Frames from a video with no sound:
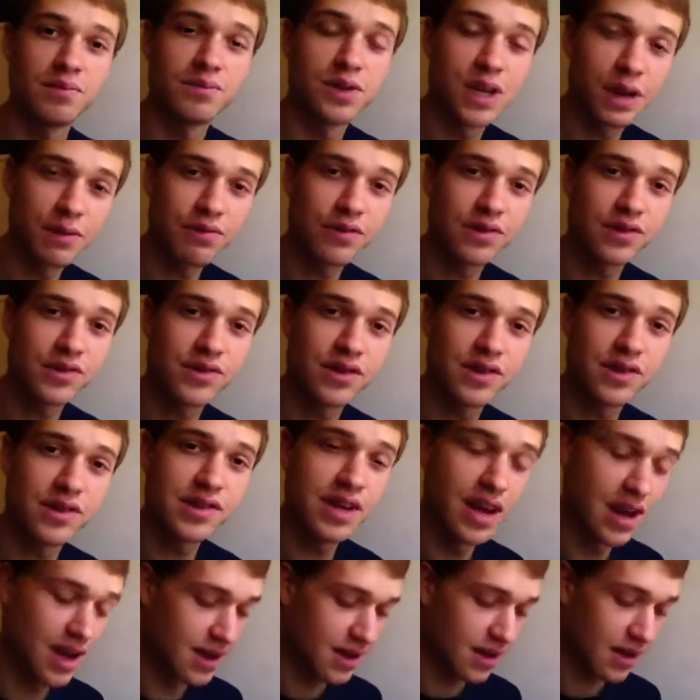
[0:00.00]

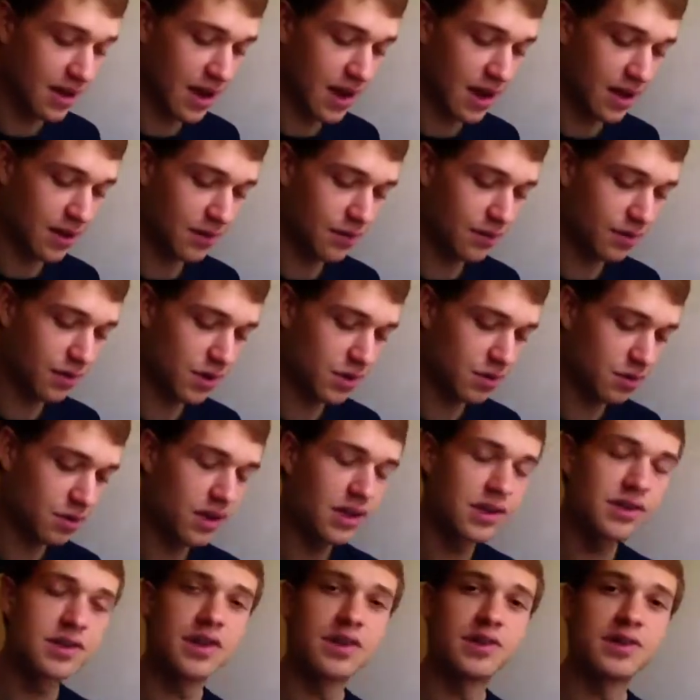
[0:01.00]
differences, and the first one
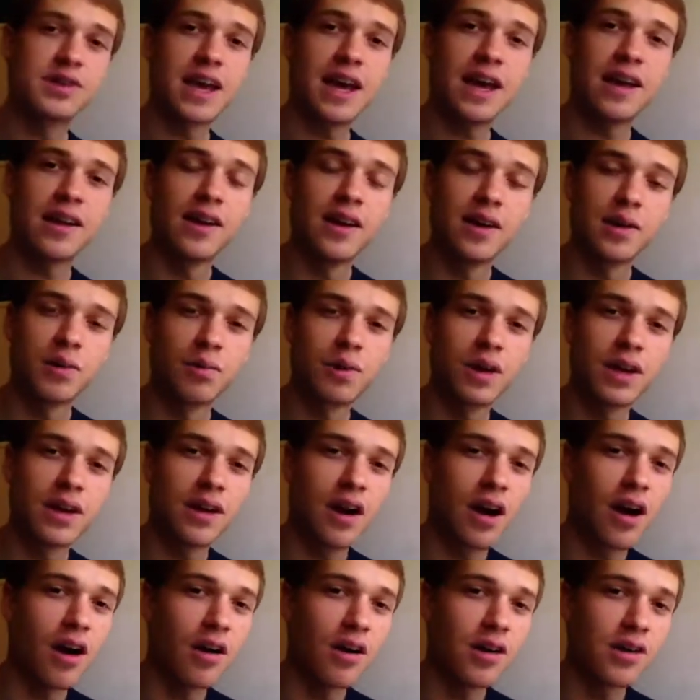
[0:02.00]
is that
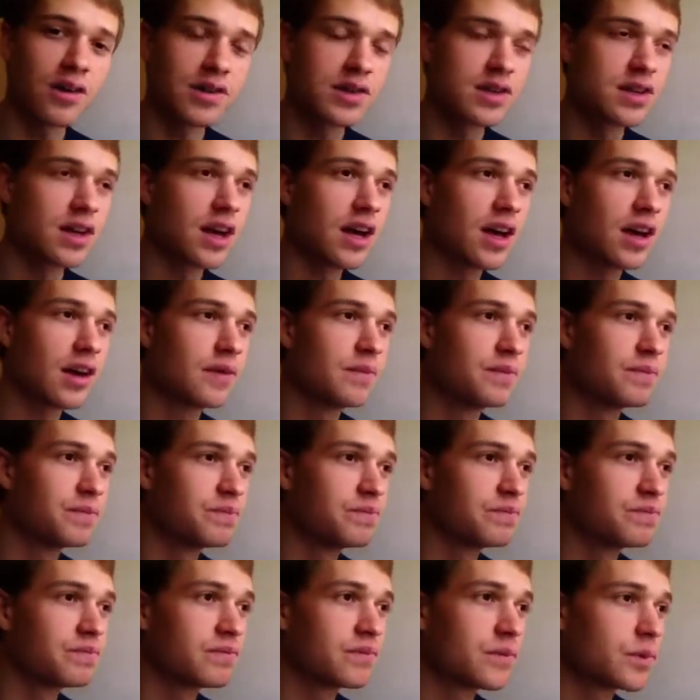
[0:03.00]
we aren't
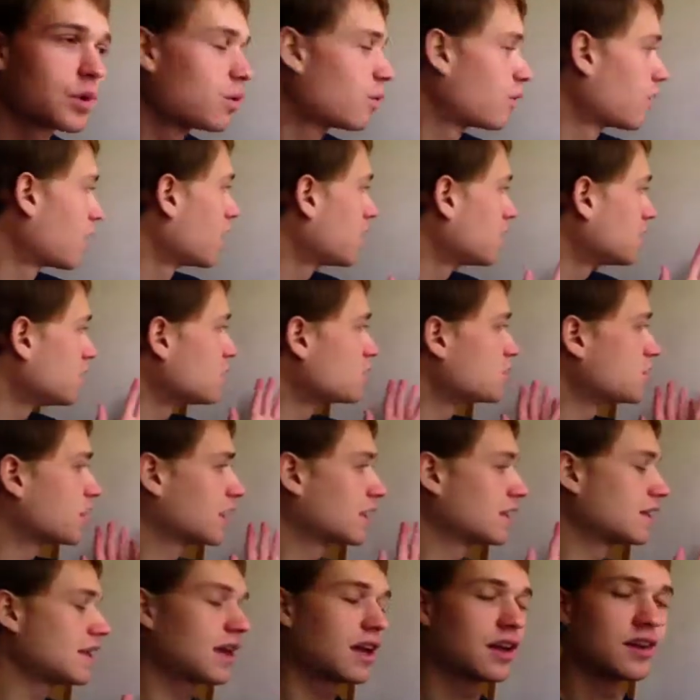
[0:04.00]
using
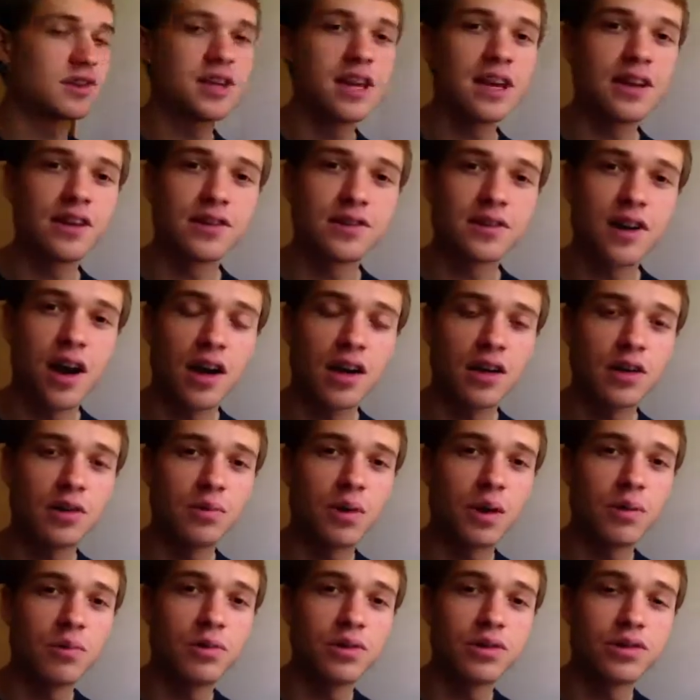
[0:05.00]
it like a teeter-totter.
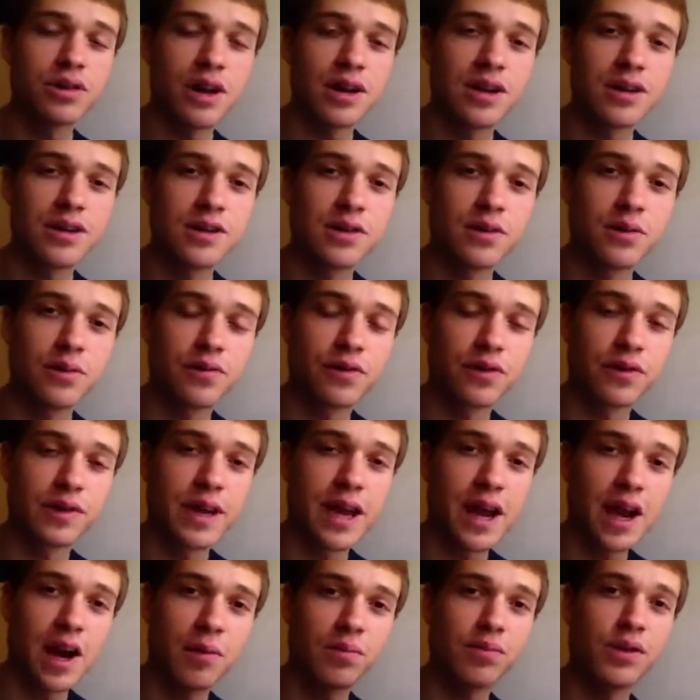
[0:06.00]
What we're trying to do for
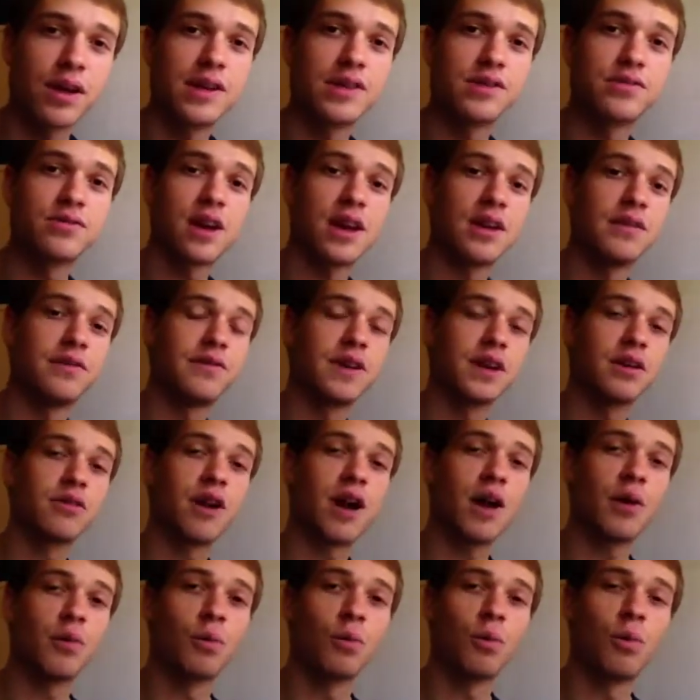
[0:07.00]
the airplane is trying to figure
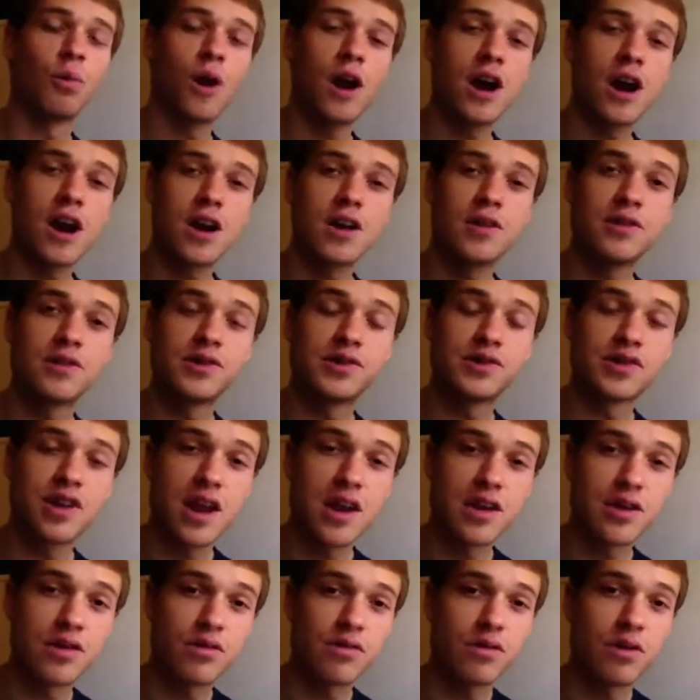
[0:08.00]
out where the
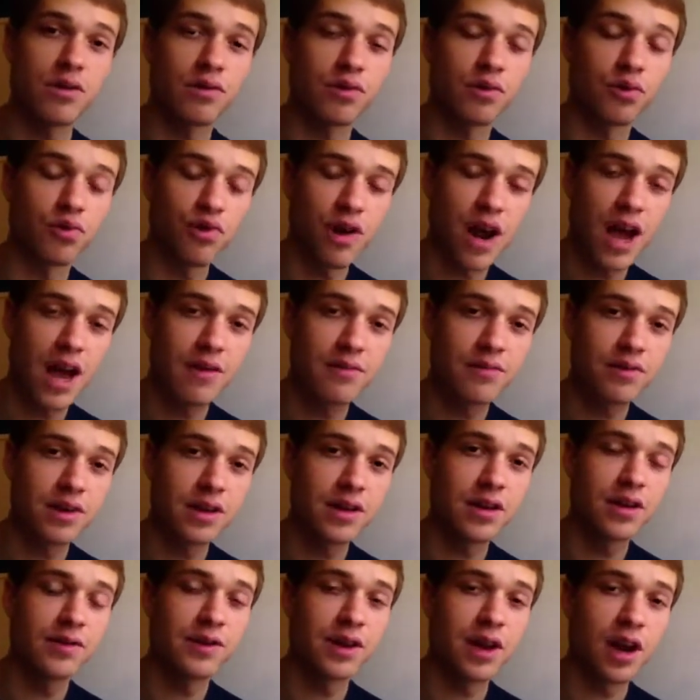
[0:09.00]
center of
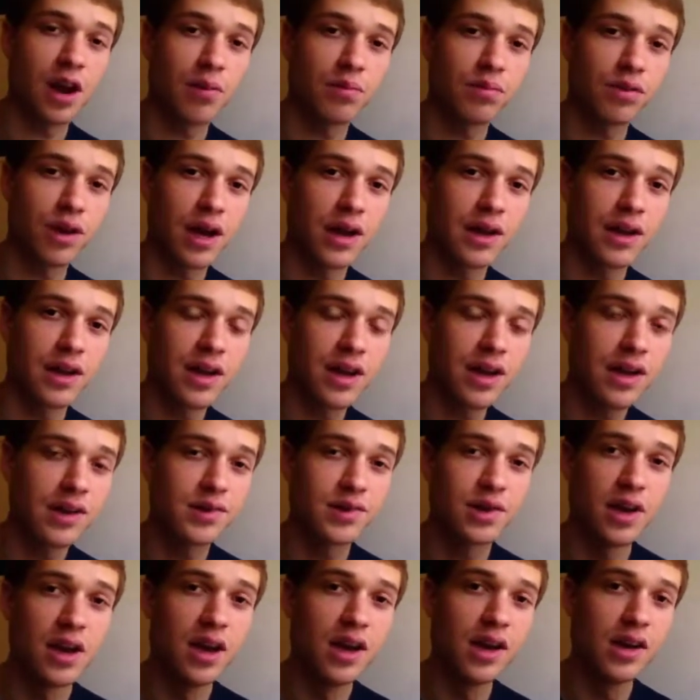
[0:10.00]
gravity on the airplane
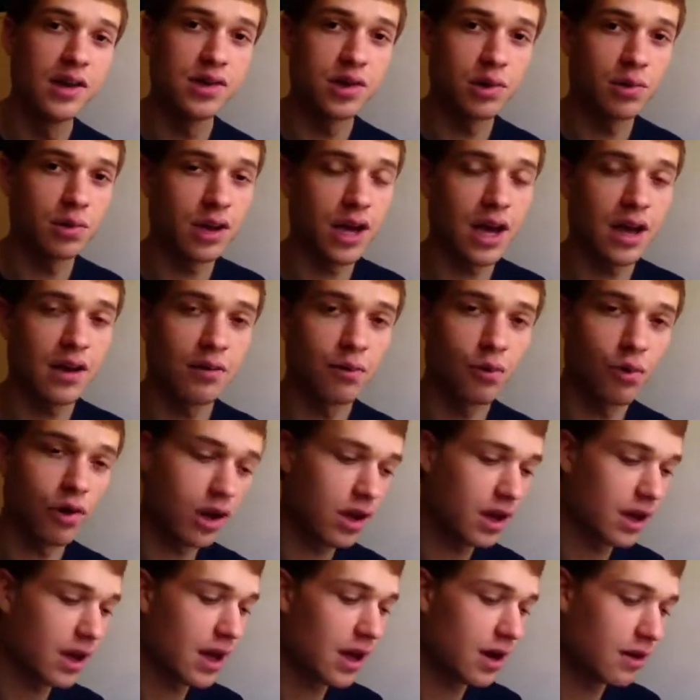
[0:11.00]
is. So we're kind of
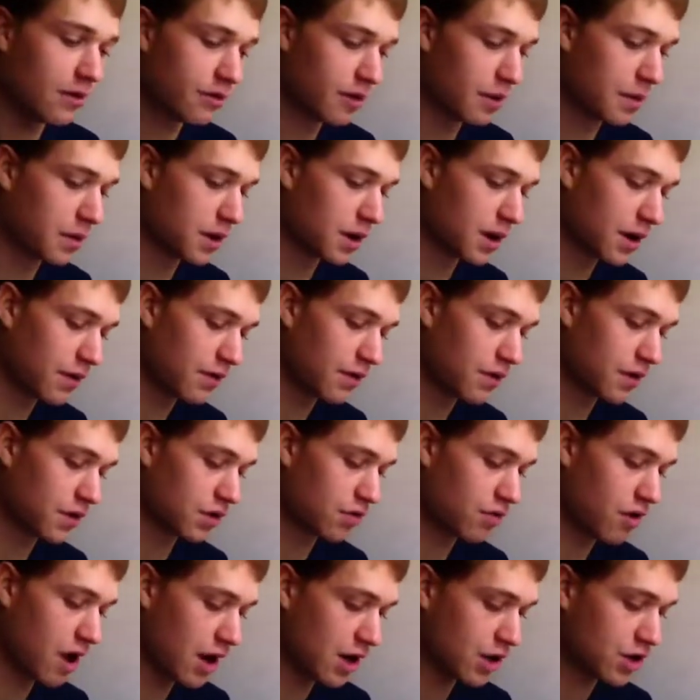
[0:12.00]
working at it from a different
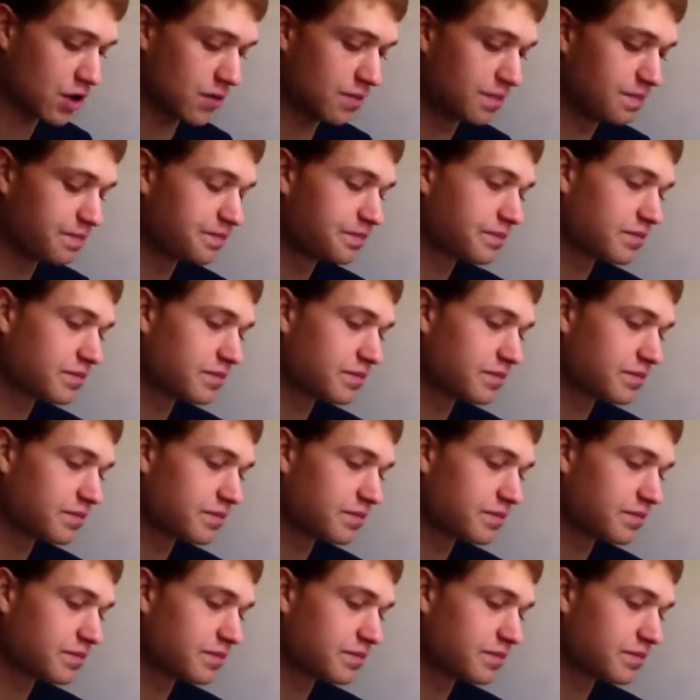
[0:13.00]
direction.